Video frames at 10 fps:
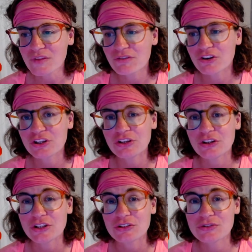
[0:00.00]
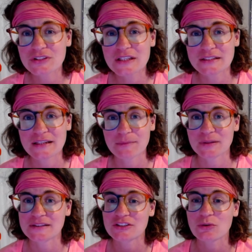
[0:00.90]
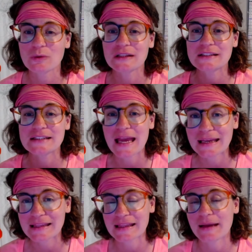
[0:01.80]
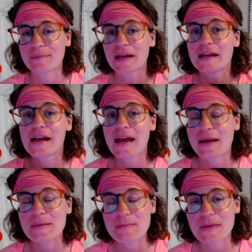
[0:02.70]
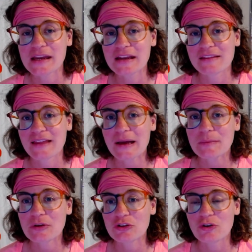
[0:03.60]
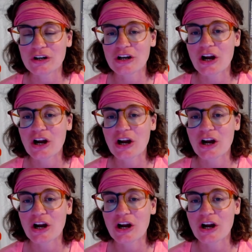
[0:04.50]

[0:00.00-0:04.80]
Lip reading: for you to use these templates to really take them and make them your